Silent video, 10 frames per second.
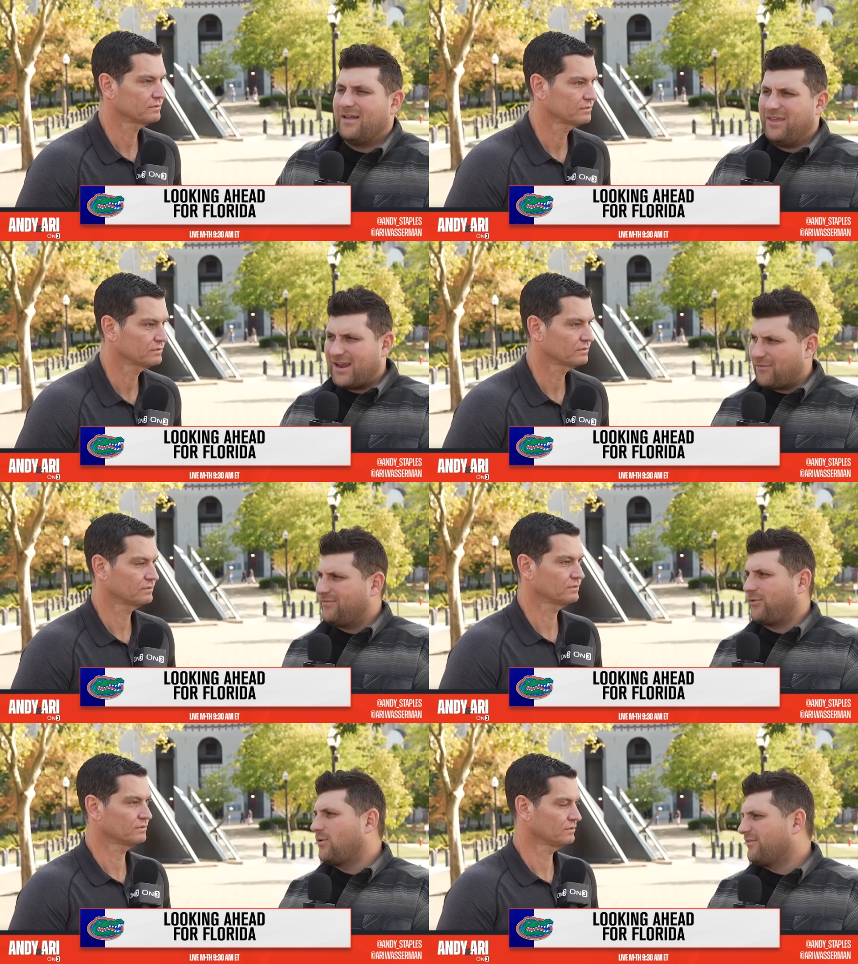Speaker 1: I think
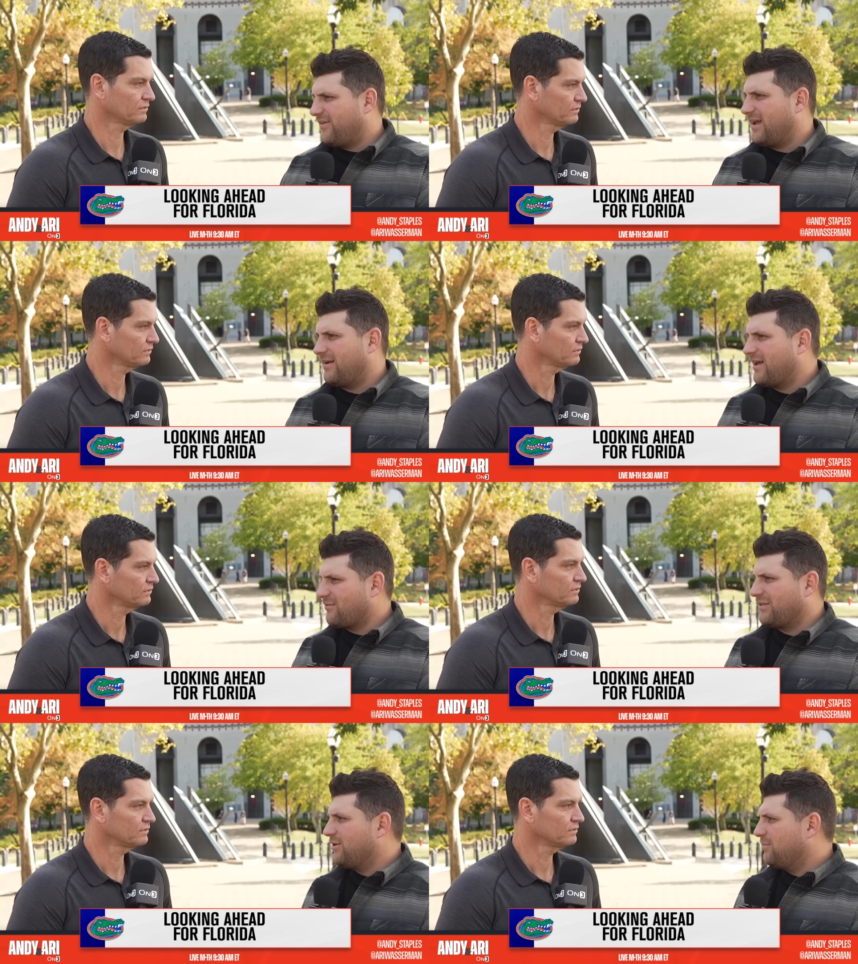every Florida fan.
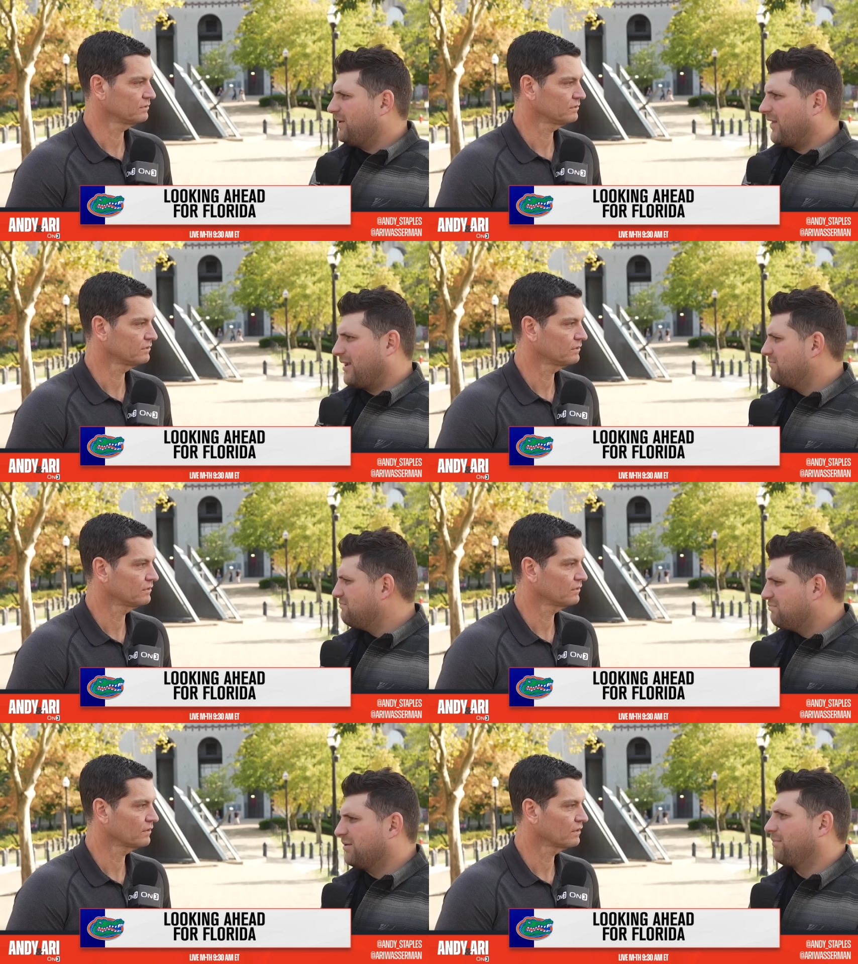I don't think you'd be like
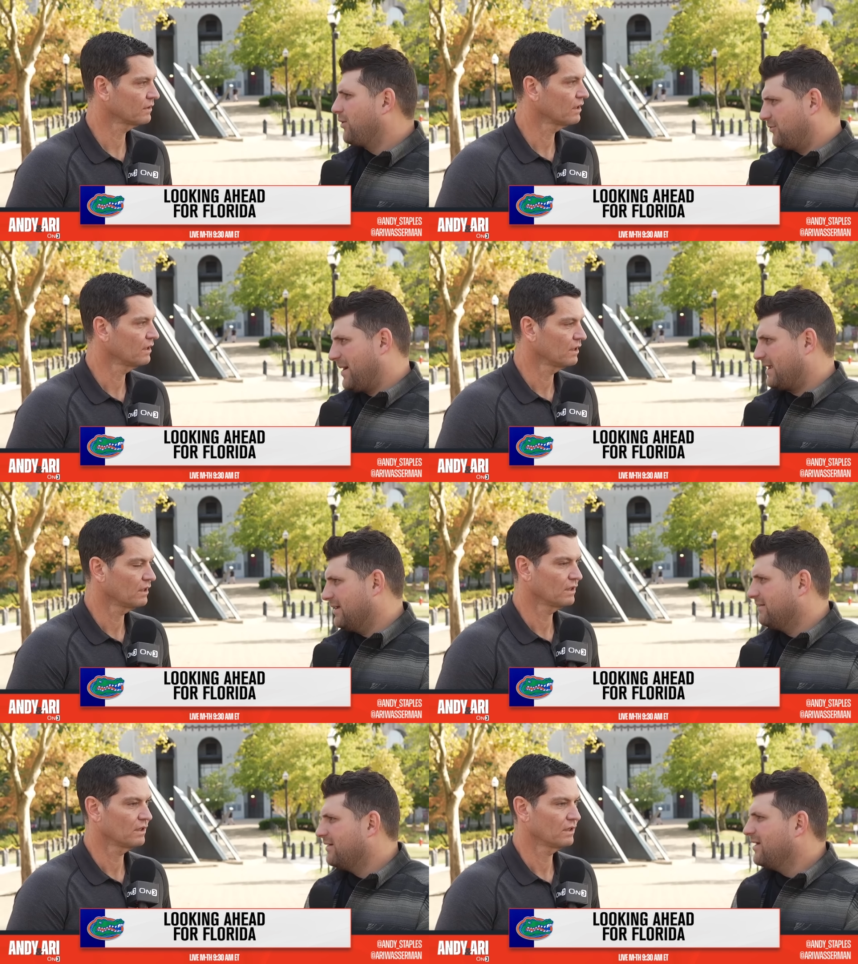put Mertz
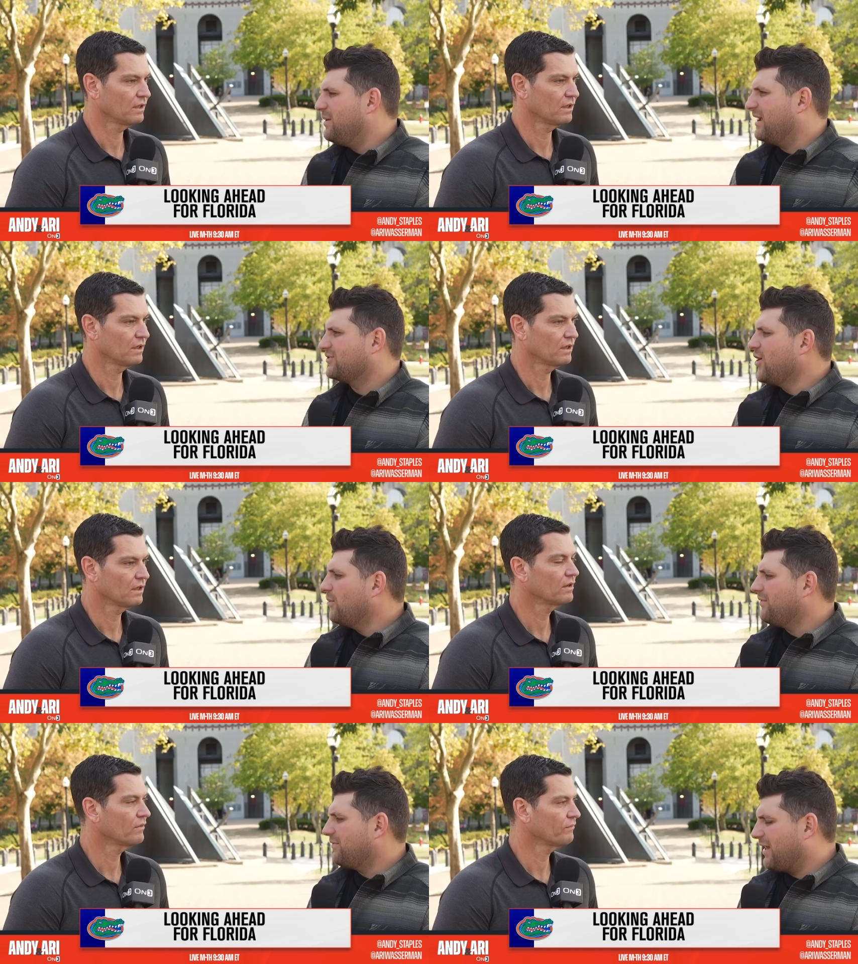back in because
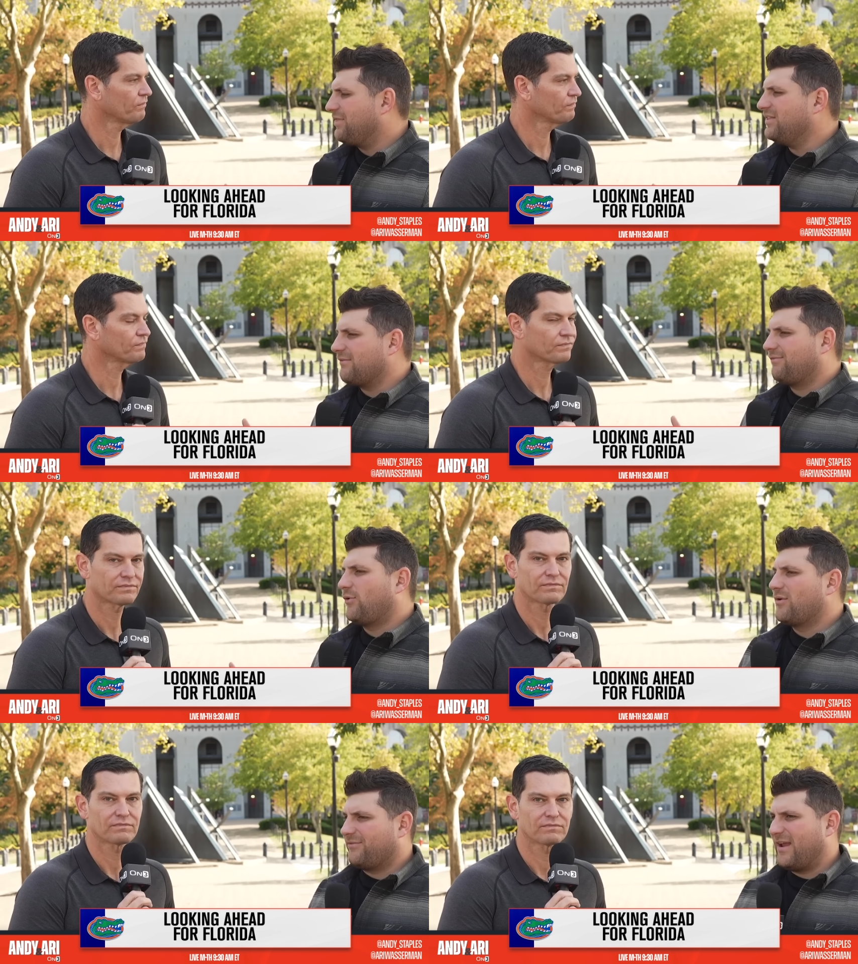no, I think that
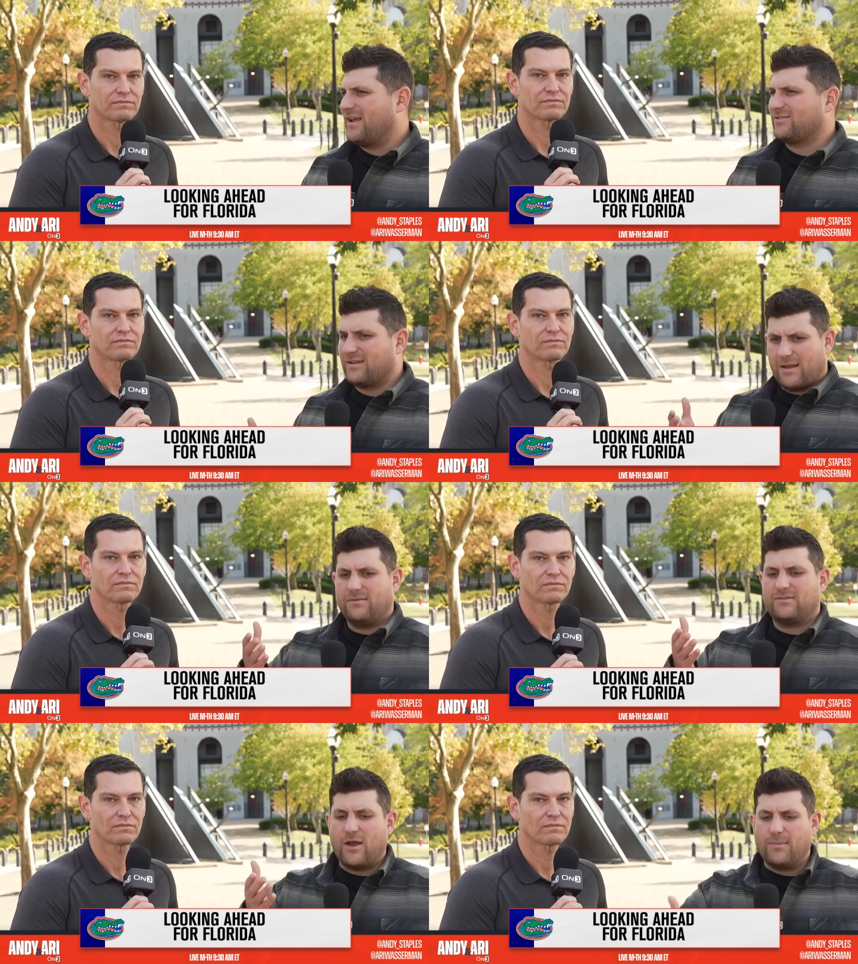Florida fans and
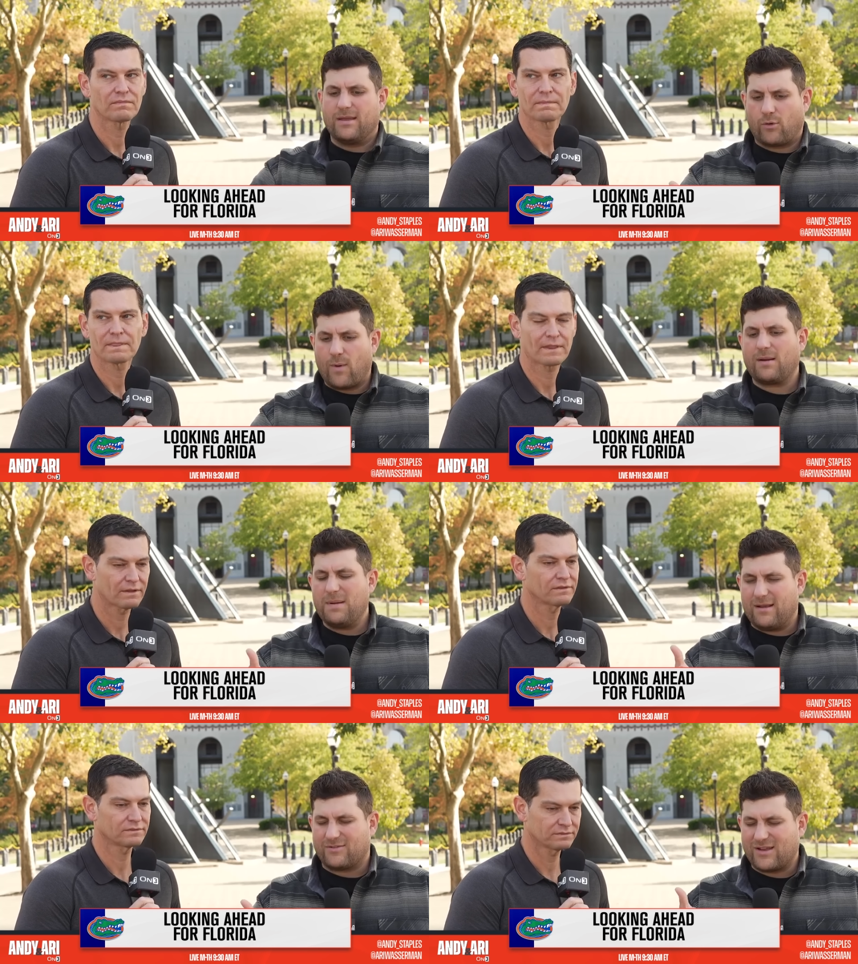tell me,
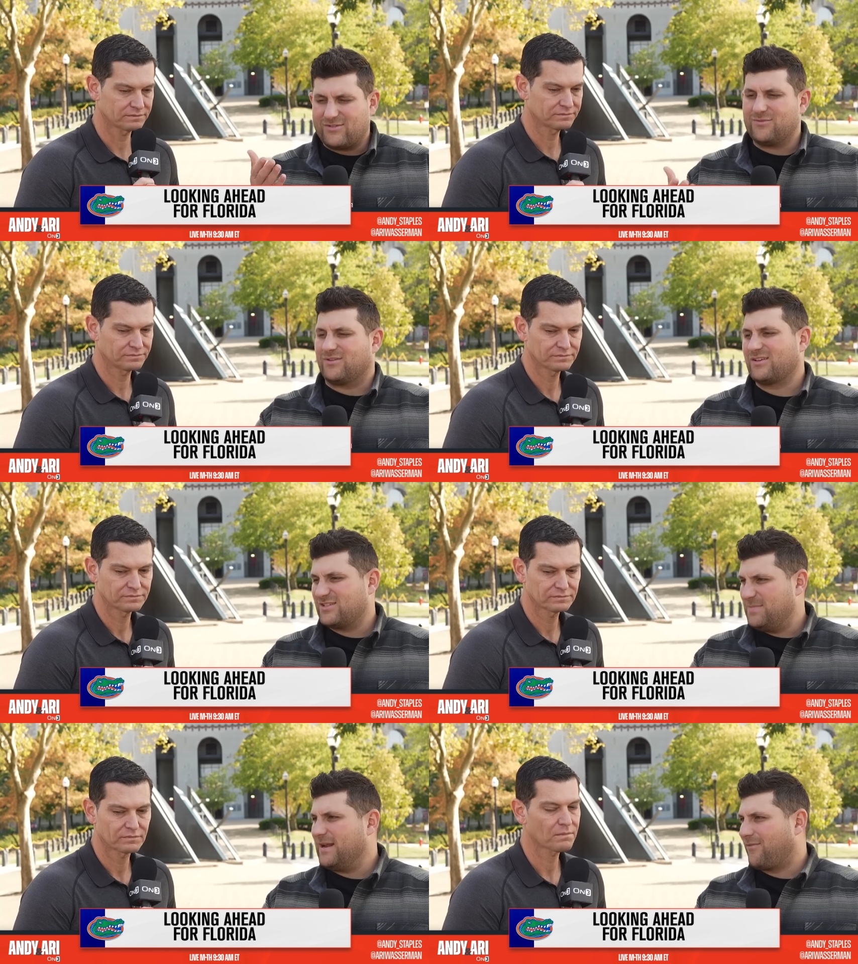correct me because I do this.
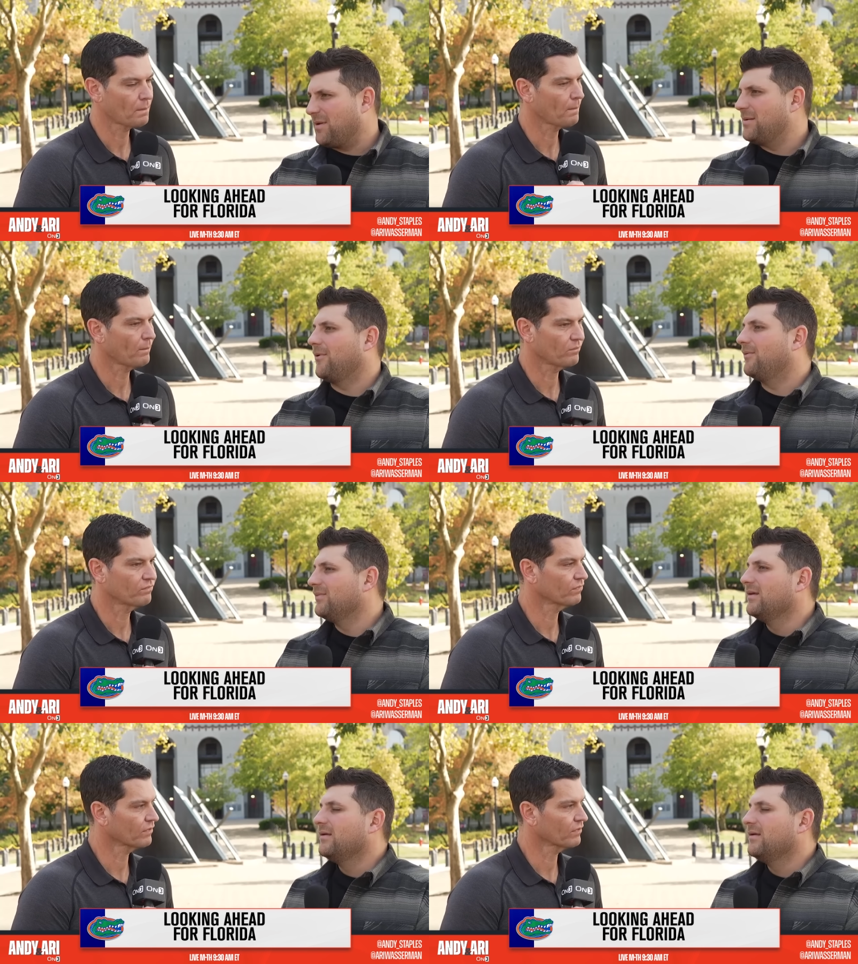I speak for people